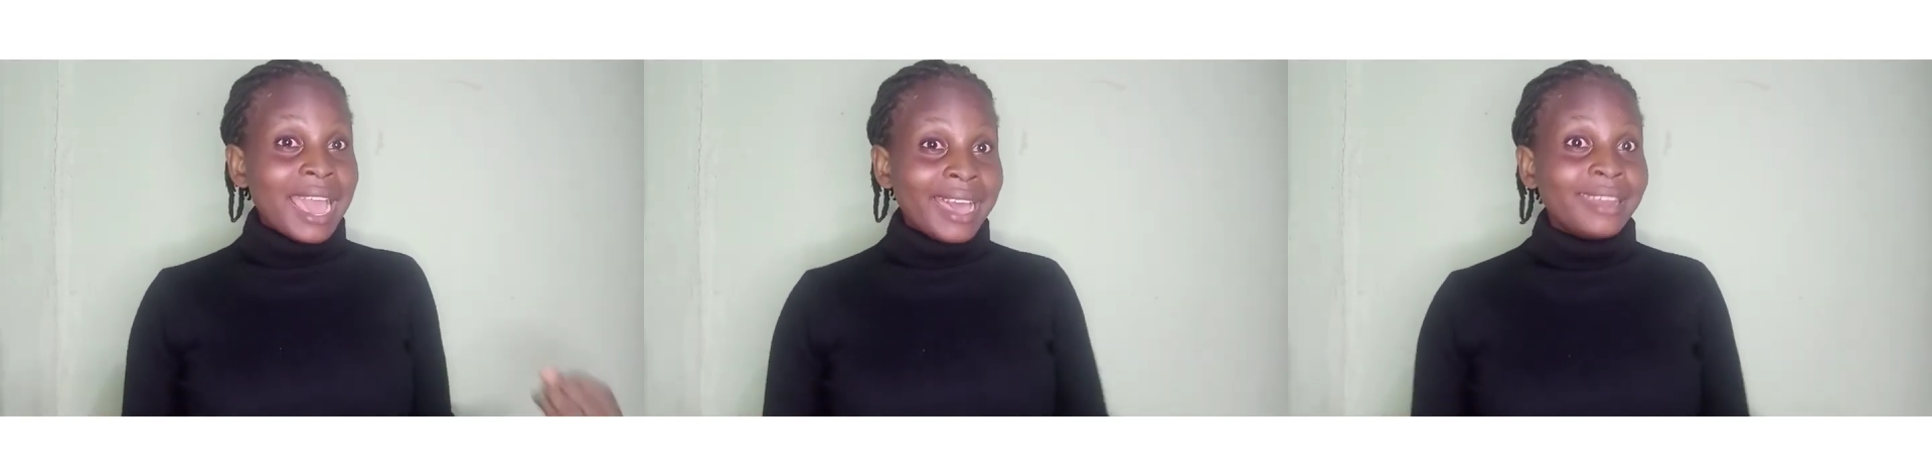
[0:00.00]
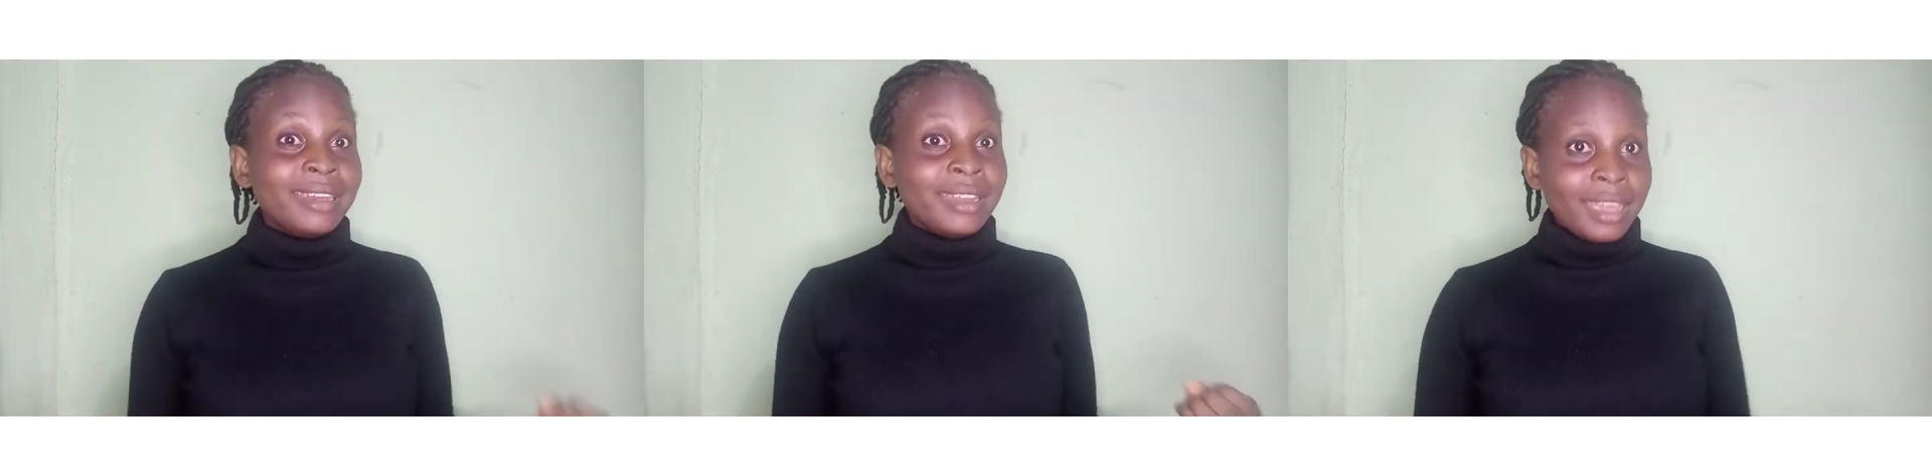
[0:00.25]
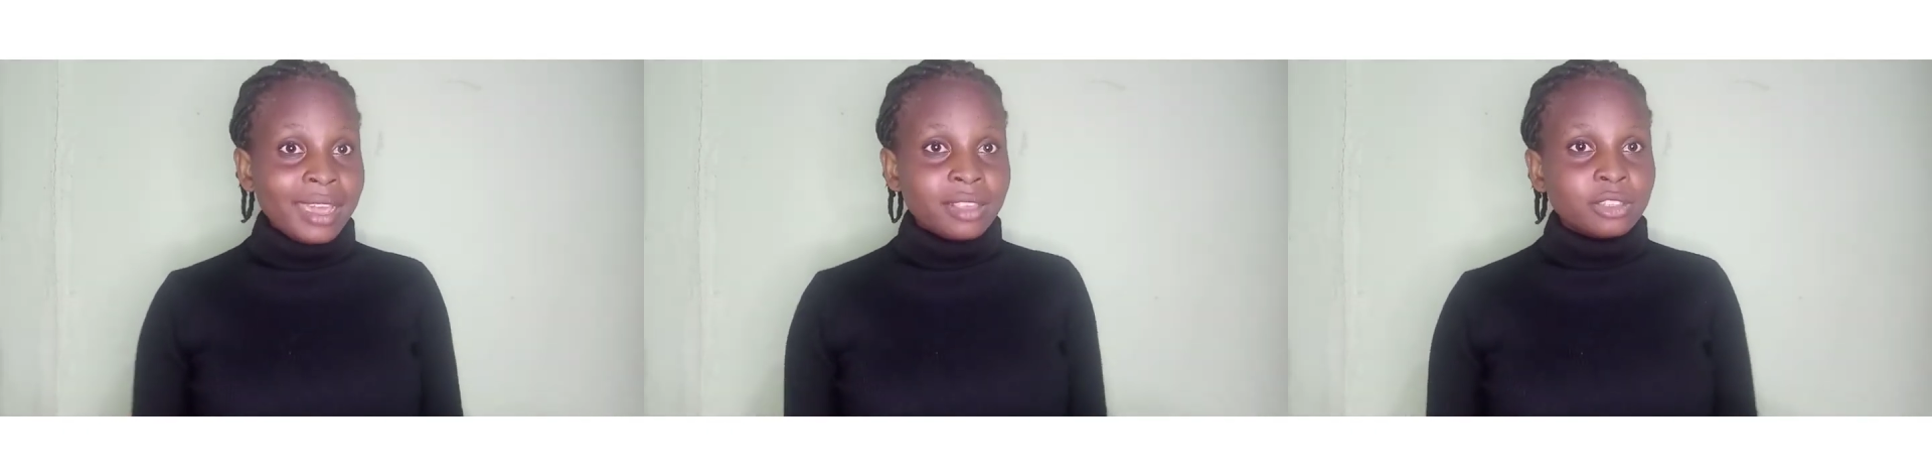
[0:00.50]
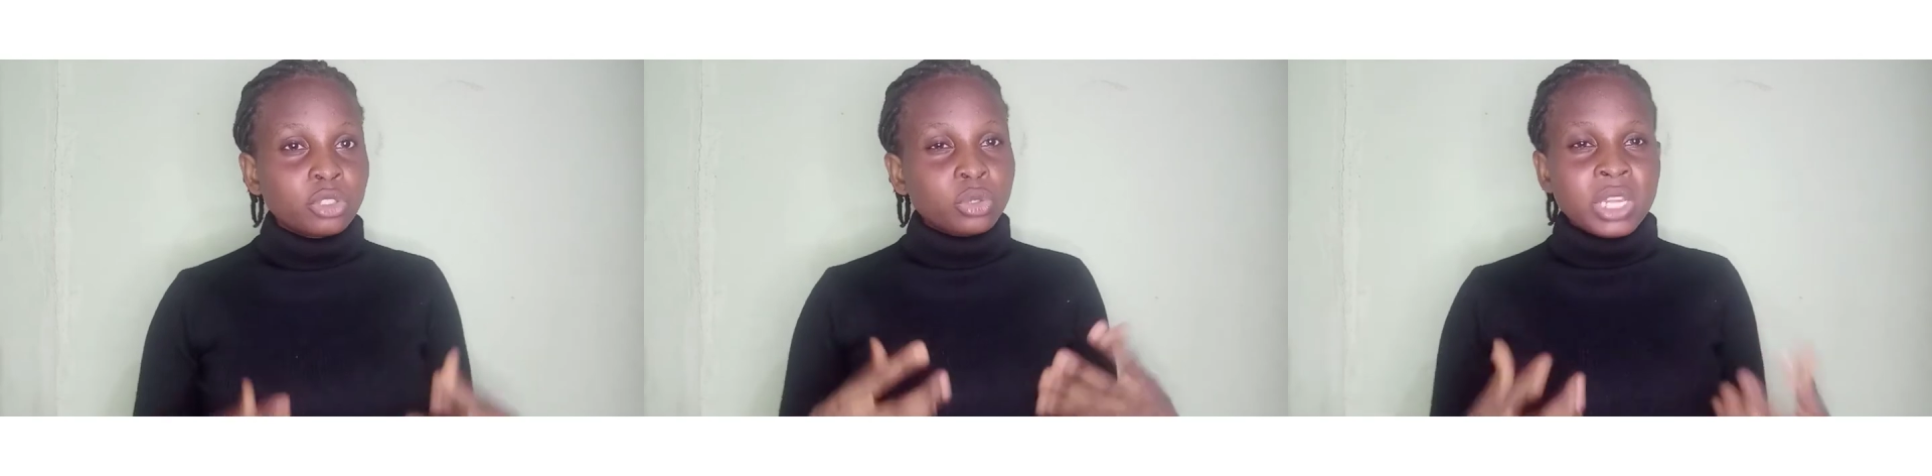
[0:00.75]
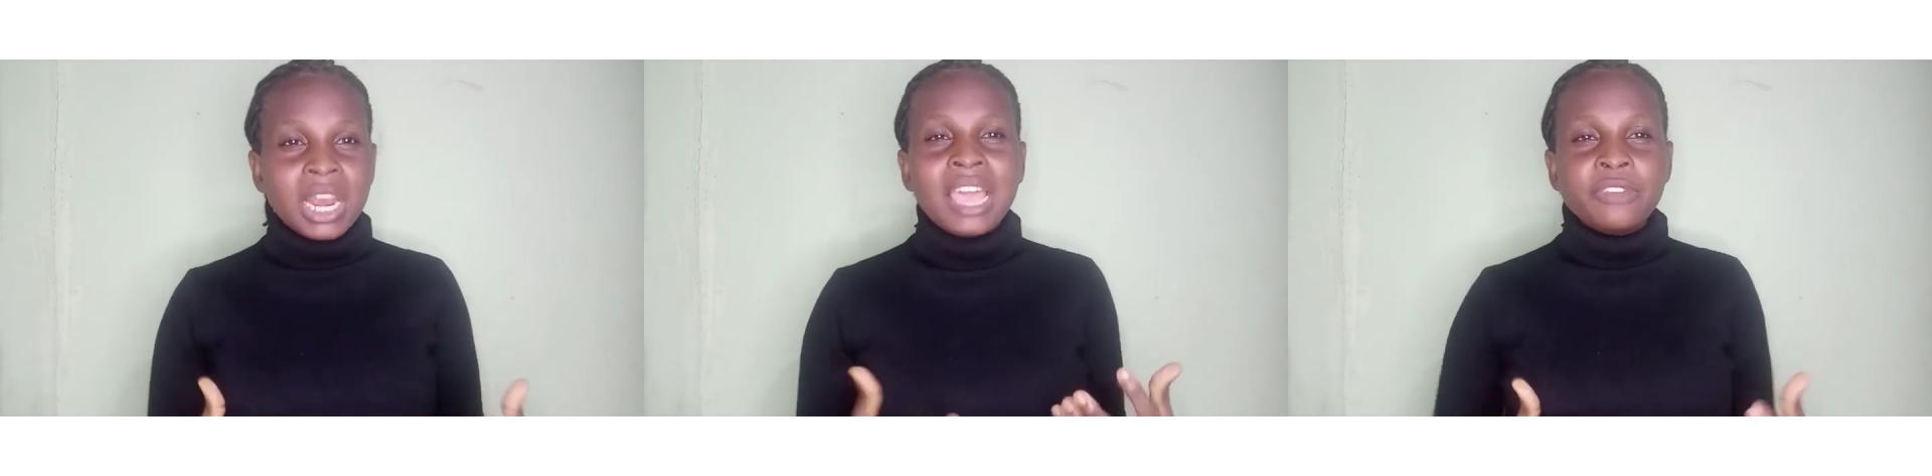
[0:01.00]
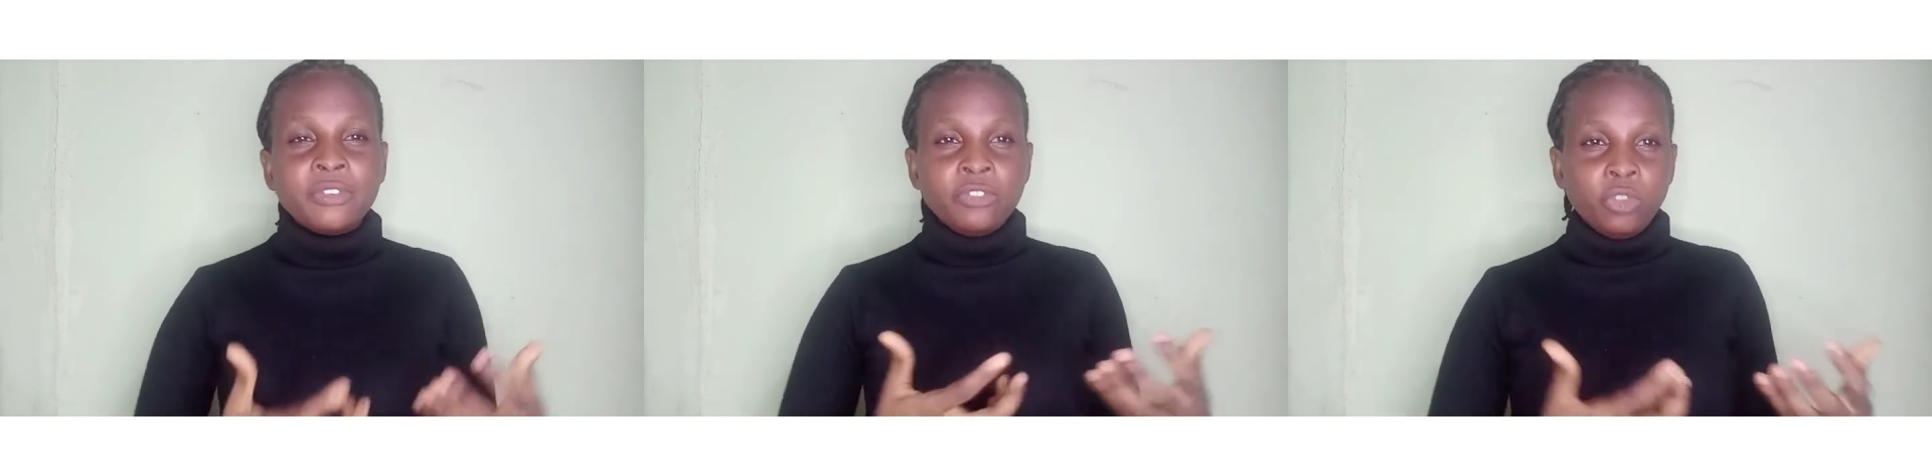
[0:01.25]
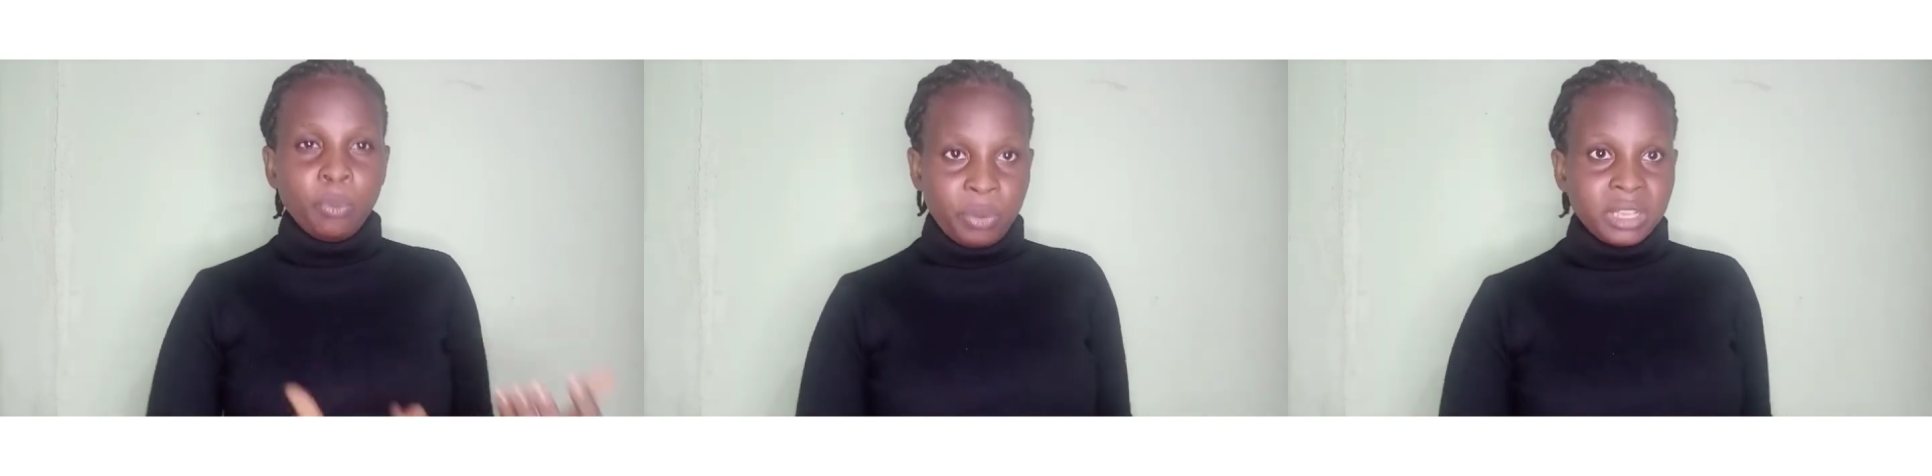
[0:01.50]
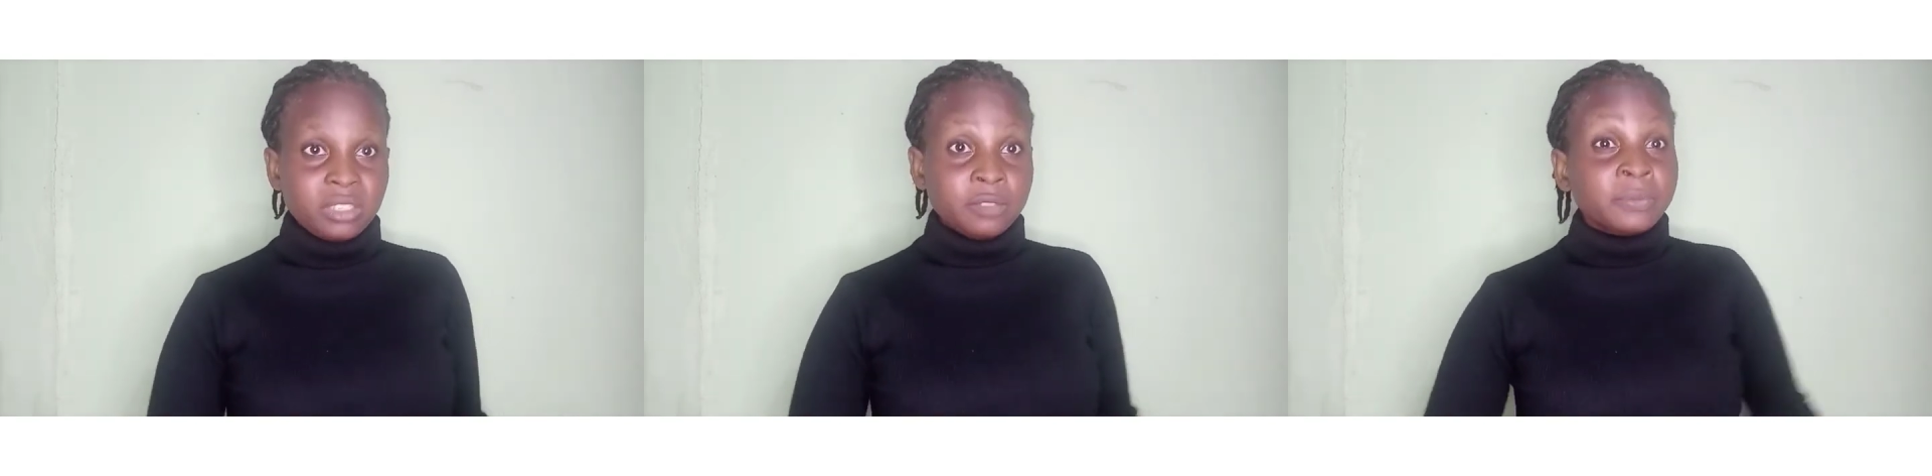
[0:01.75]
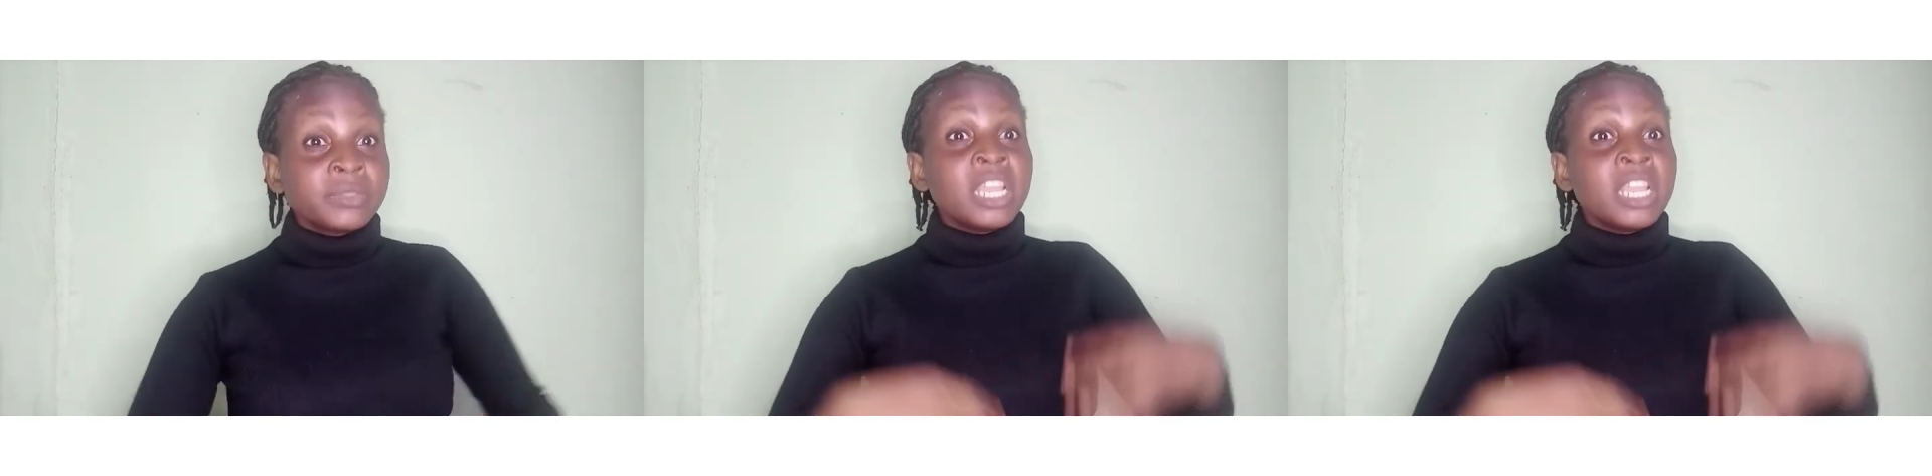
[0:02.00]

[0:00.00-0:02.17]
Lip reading: an end to the life of the person.